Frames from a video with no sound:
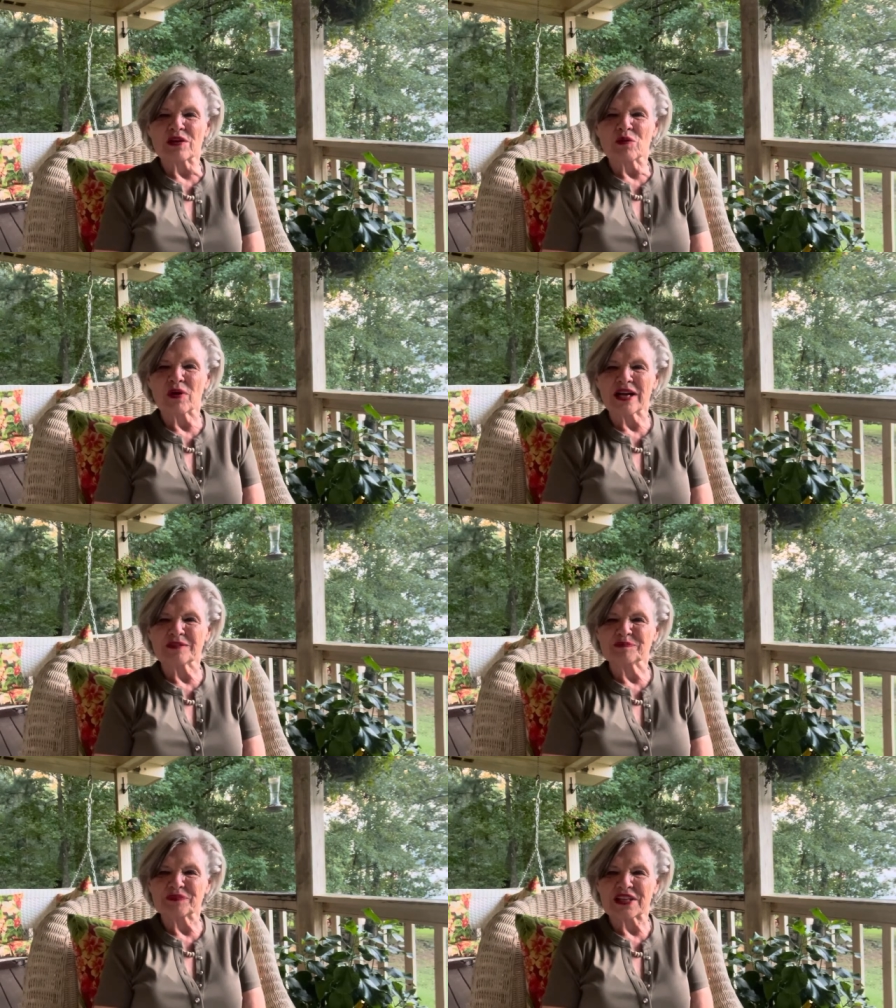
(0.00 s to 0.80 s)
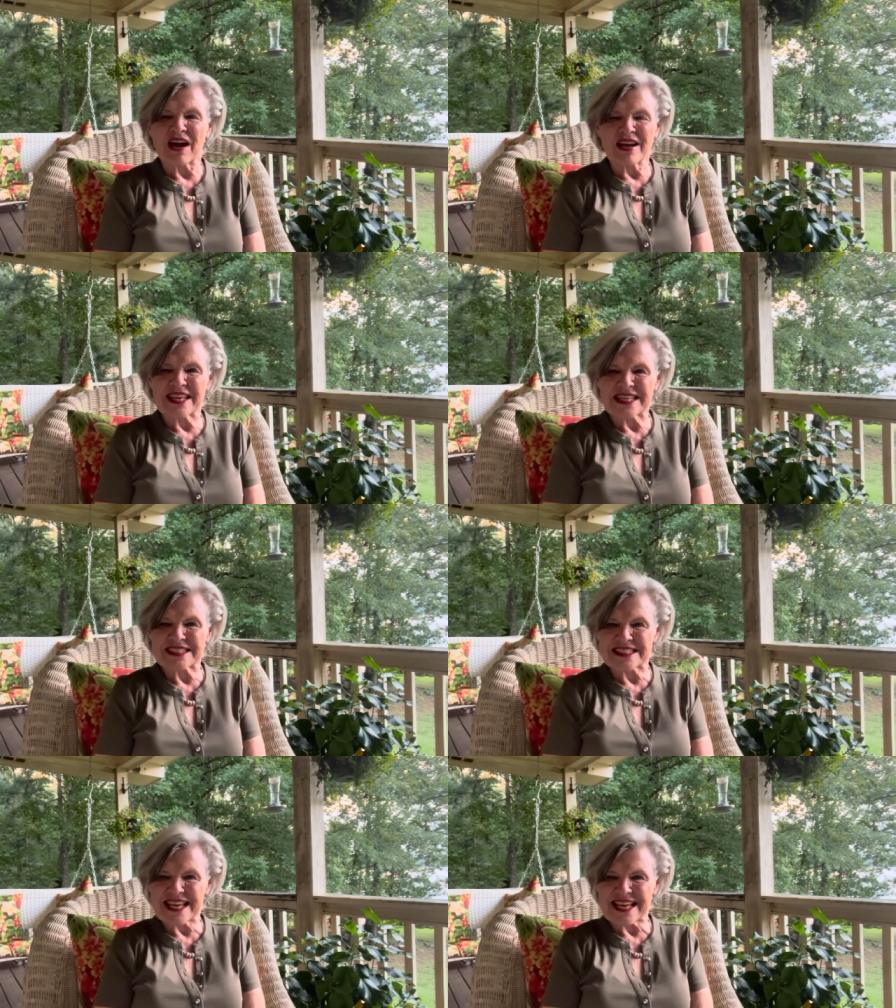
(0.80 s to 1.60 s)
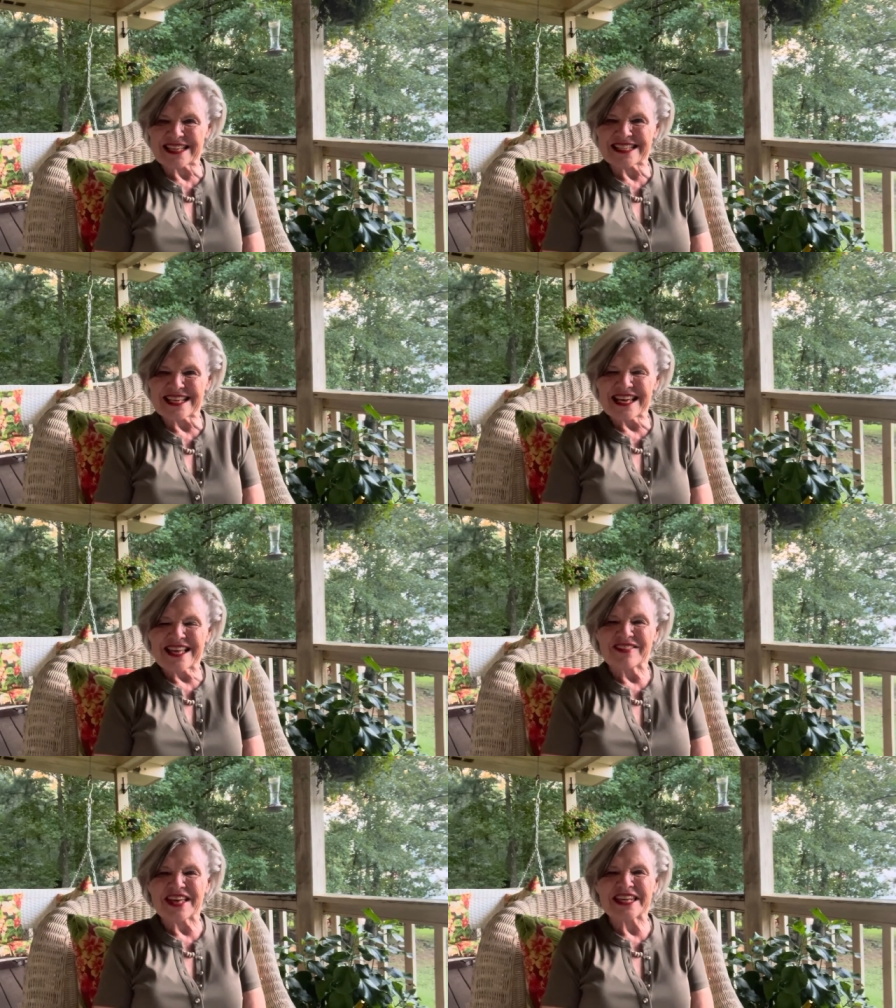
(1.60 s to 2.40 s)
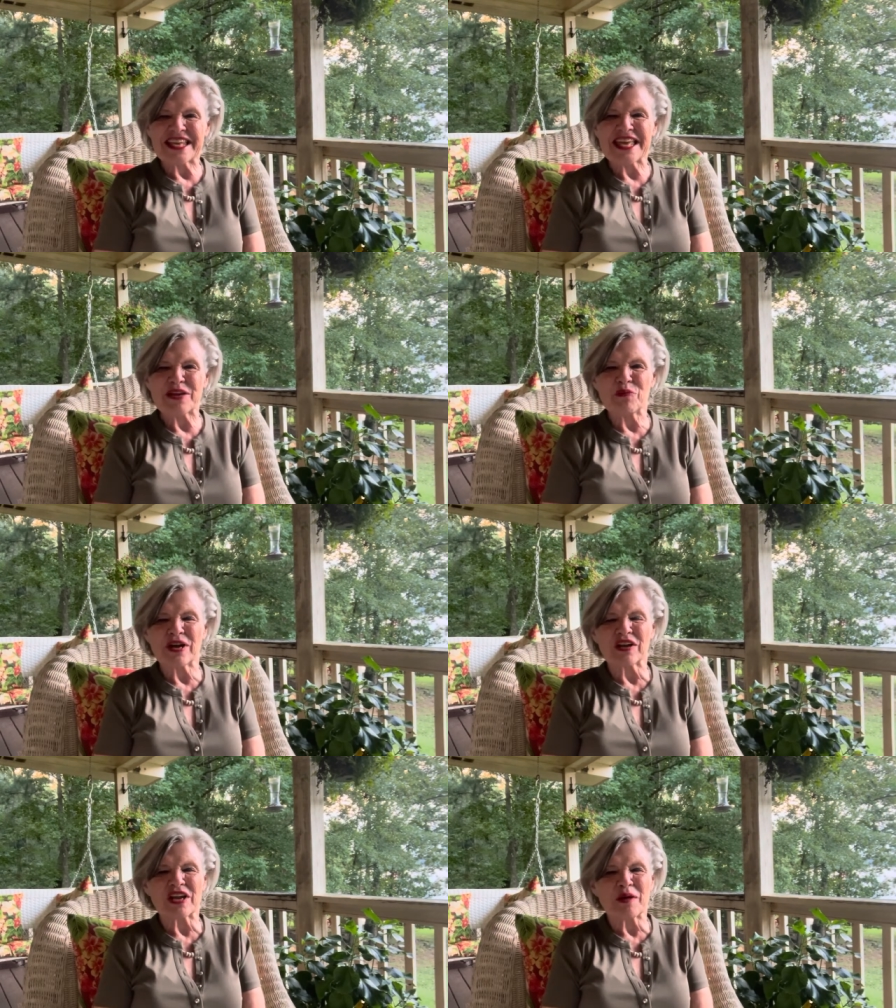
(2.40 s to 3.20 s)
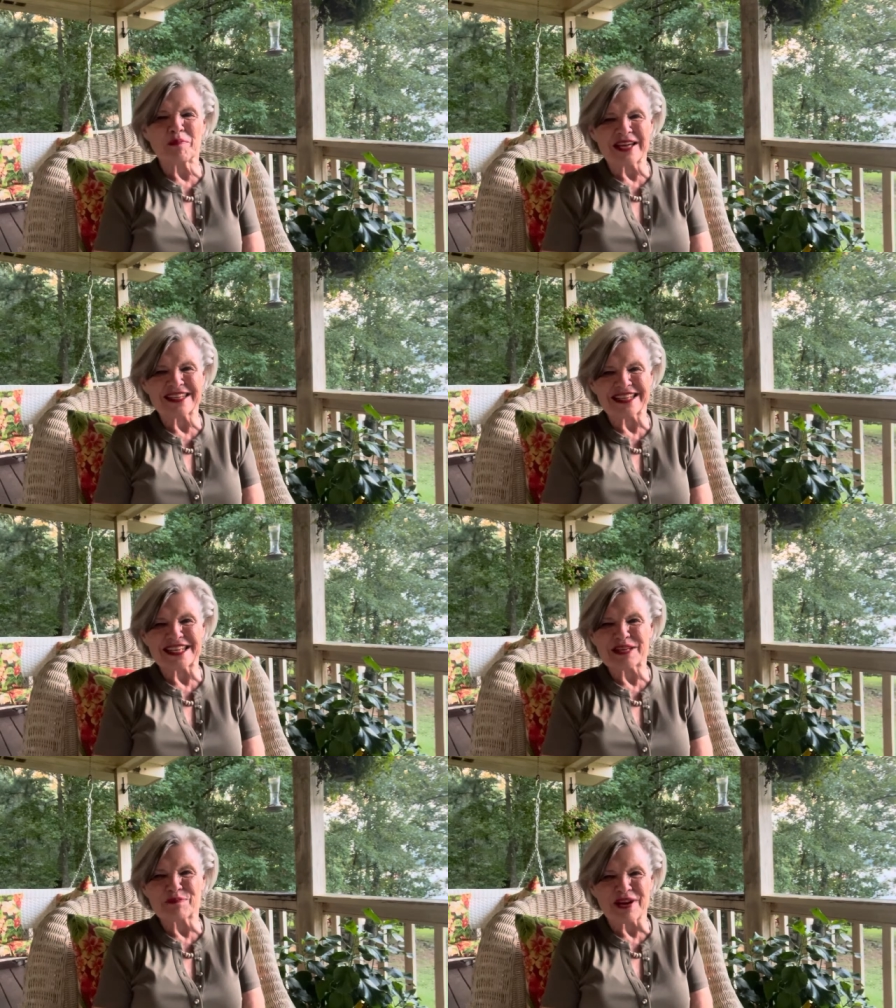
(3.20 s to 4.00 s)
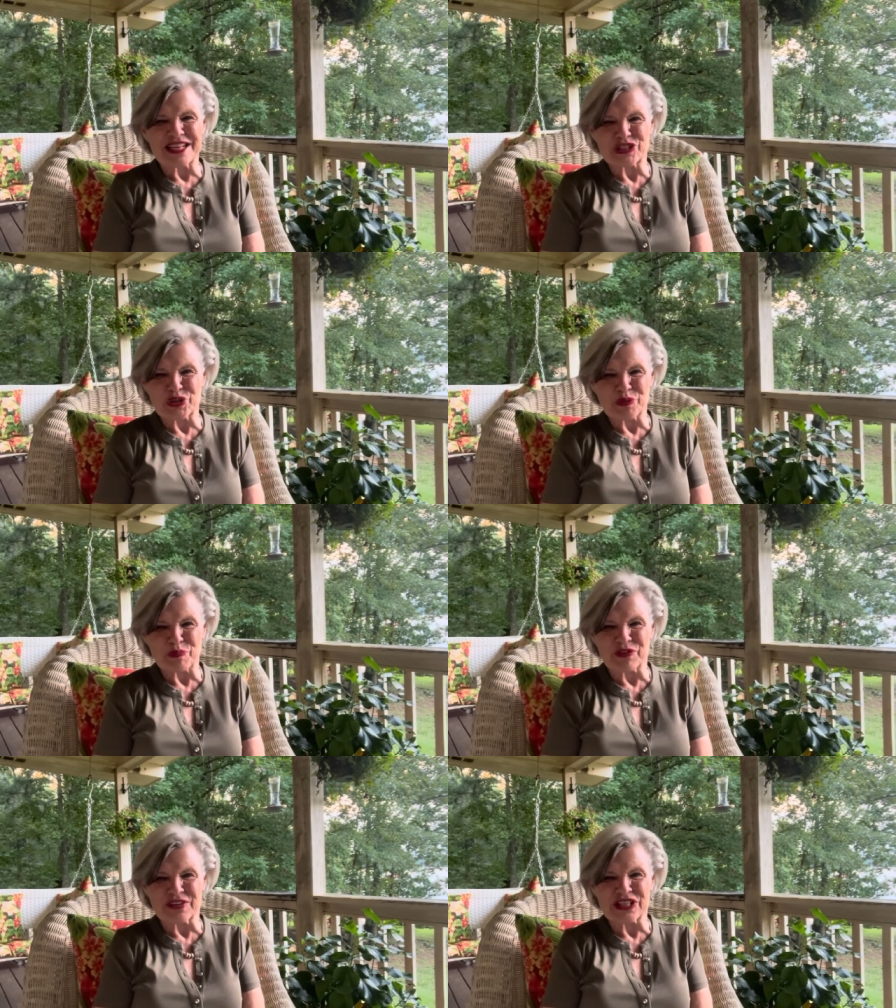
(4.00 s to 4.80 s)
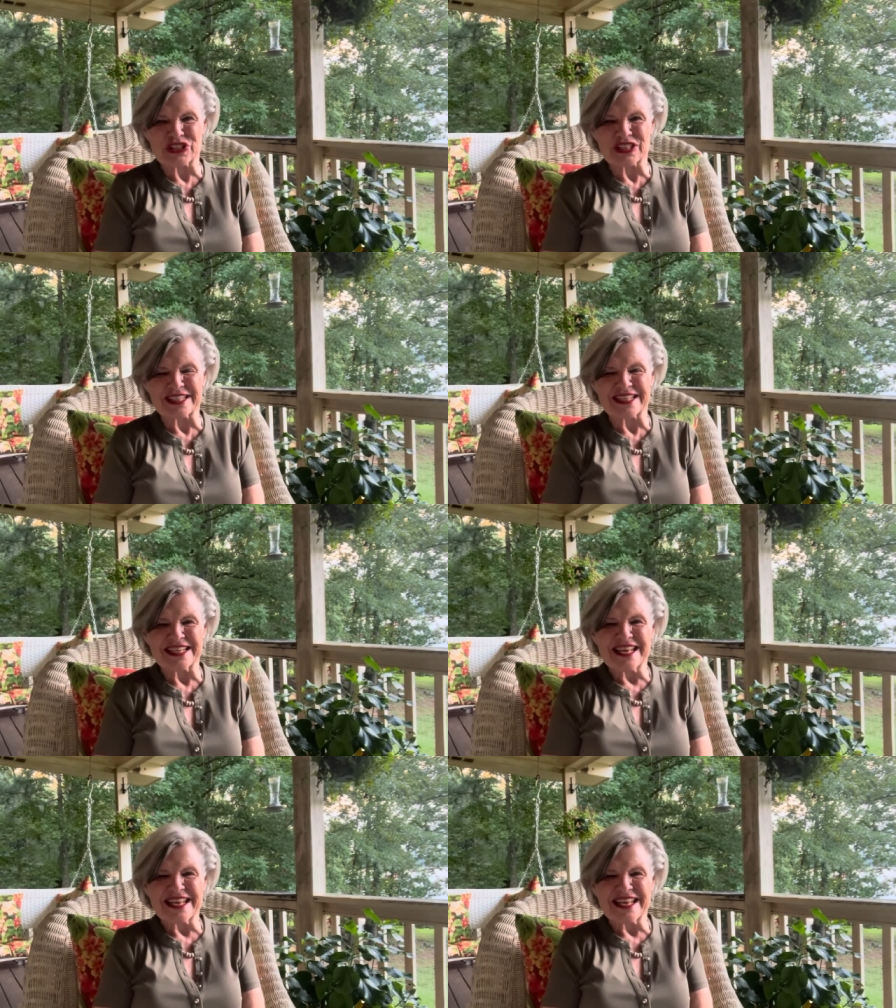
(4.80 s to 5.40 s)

Well, God has said that He will abundantly bless your provision,